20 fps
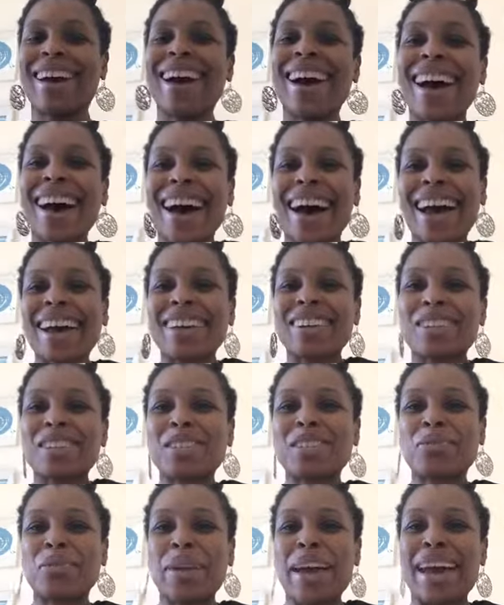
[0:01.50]
Hi nurse
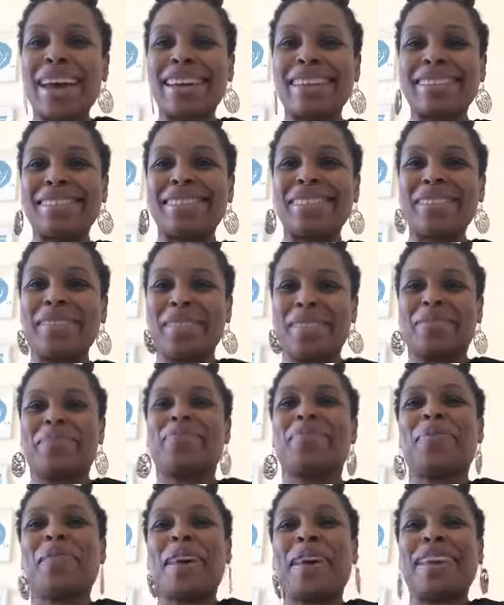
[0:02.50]
friends,
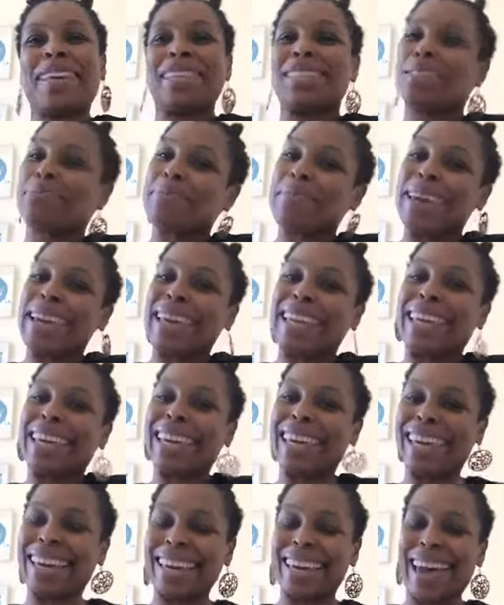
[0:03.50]
it's me
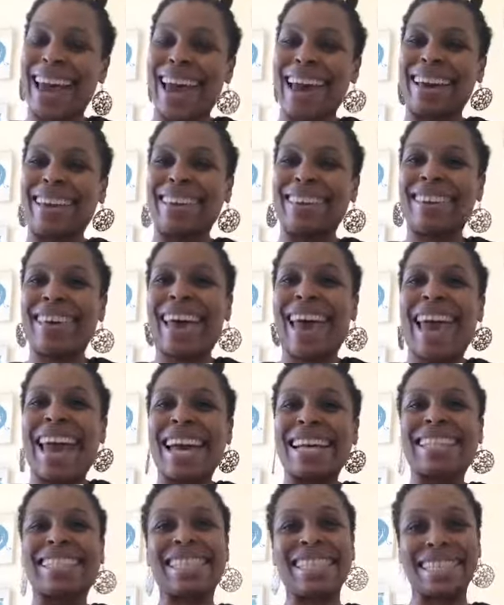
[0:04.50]
Nikki again,
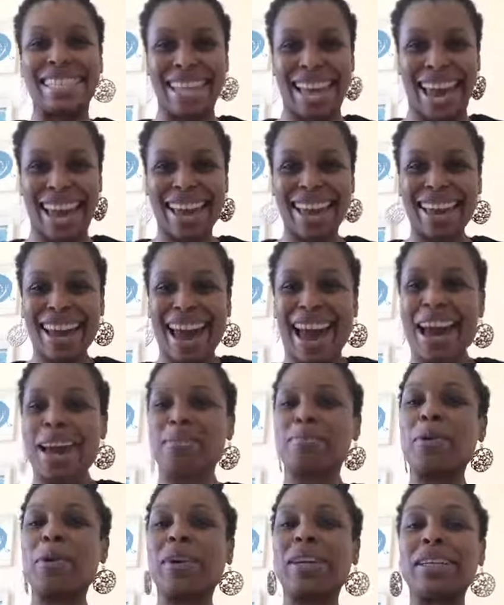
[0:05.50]
and today I'm
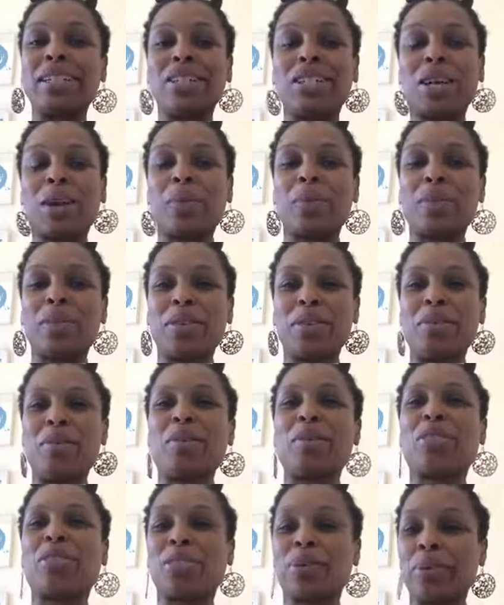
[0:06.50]
going to share with you
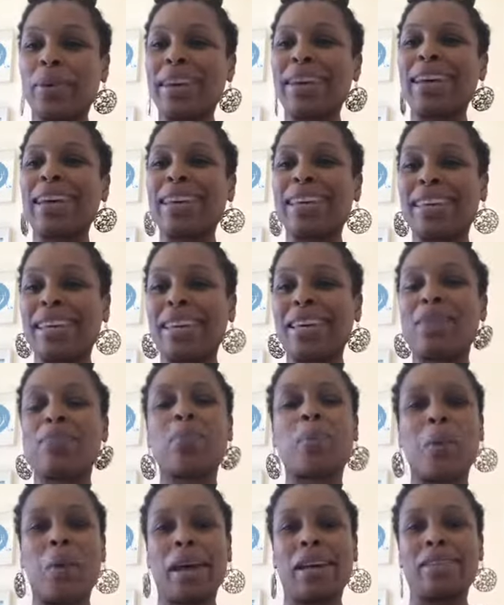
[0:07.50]
3 key
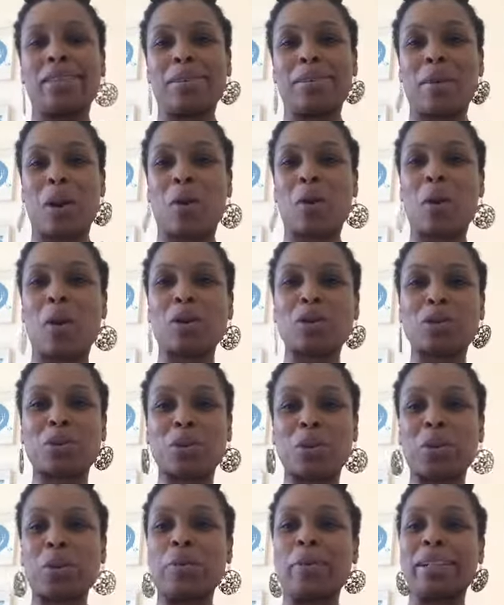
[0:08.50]
points about cultural
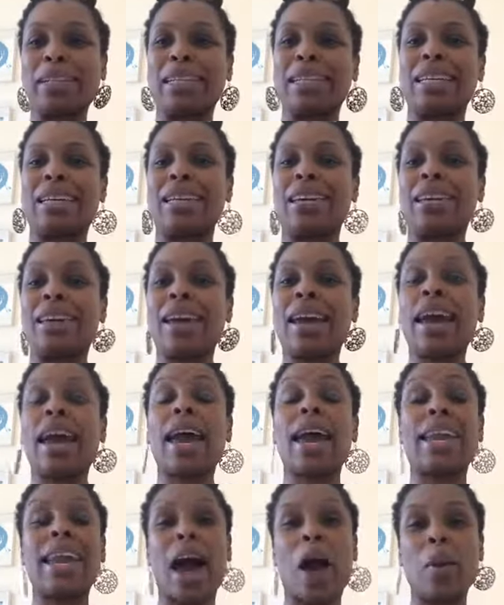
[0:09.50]
humility
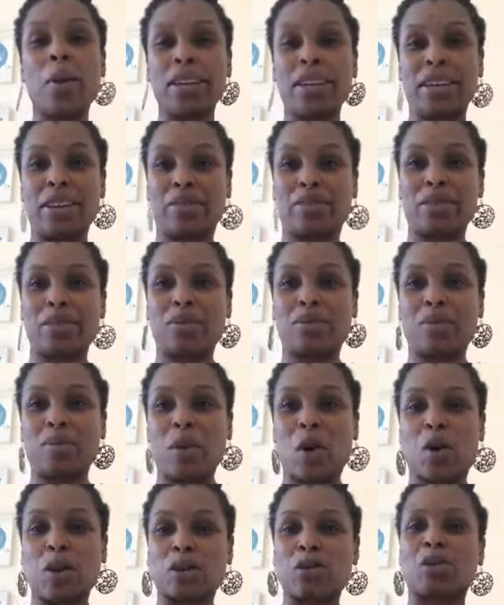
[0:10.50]
and how it differs from
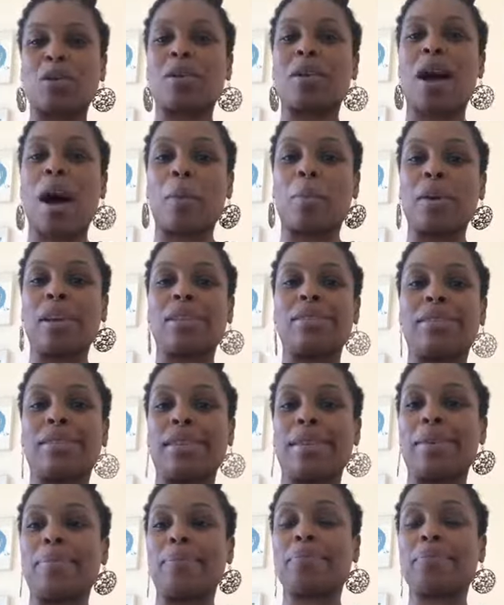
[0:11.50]
cultural
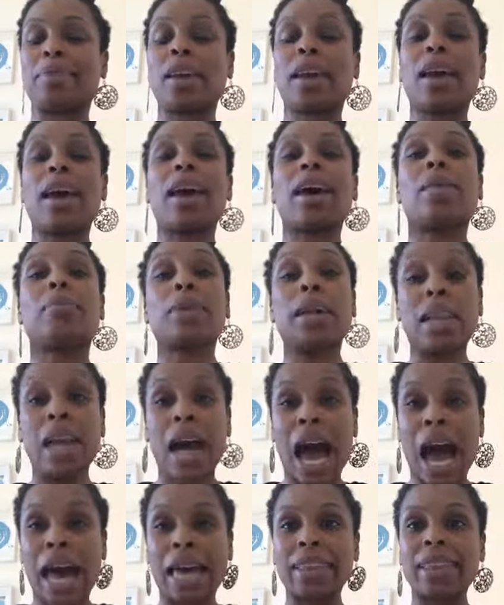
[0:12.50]
competency. I'm going to
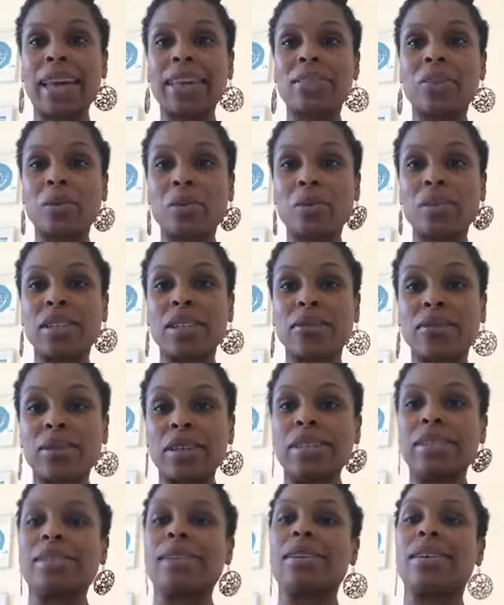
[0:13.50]
highlight those
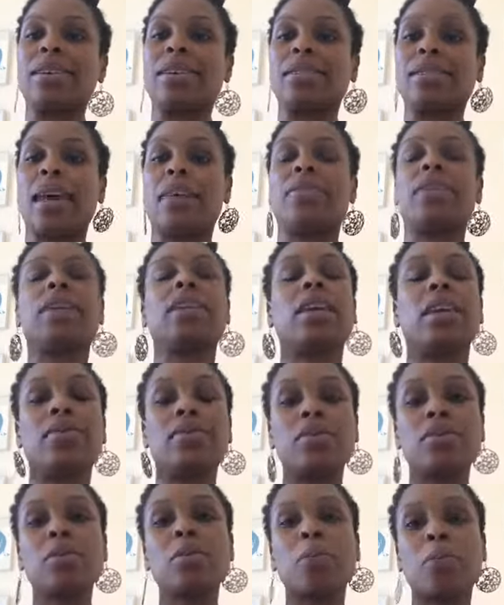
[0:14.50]
differences and then give you
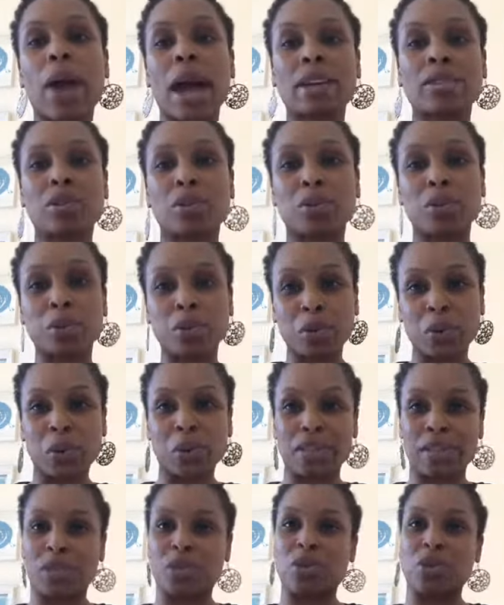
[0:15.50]
some practical tools
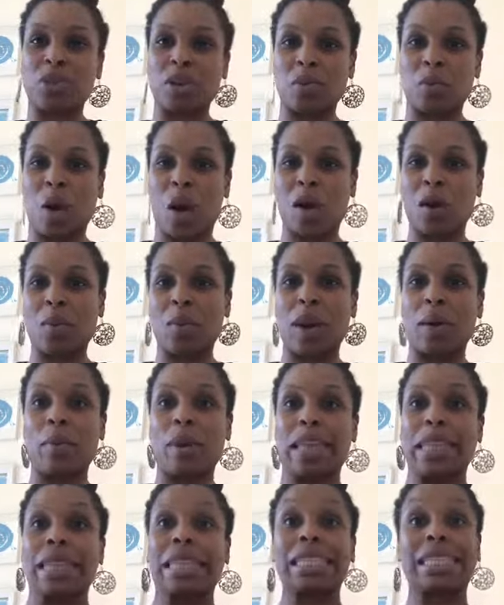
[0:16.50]
that you can walk away
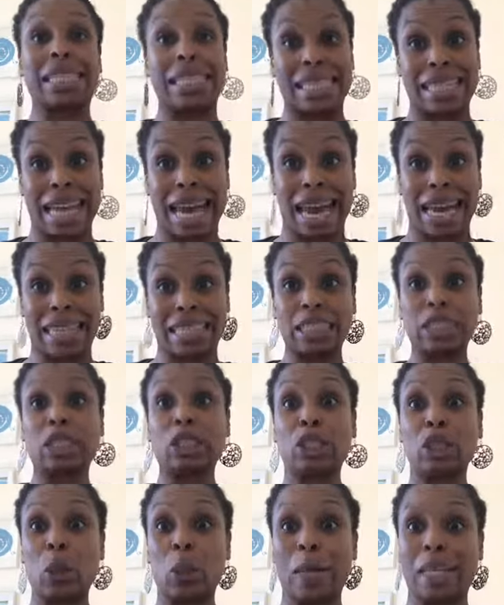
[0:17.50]
with today.
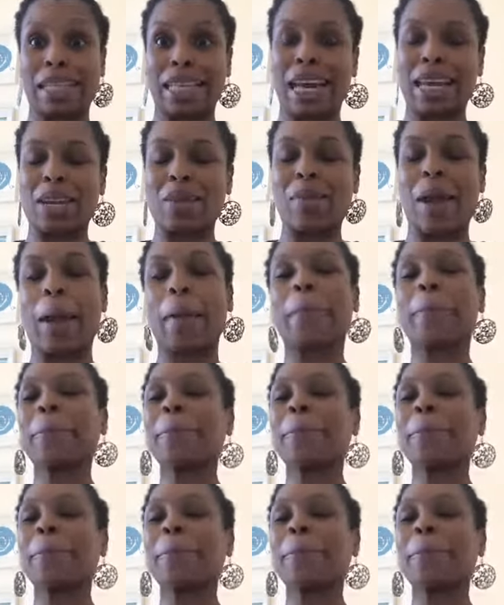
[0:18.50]
So exciting, right?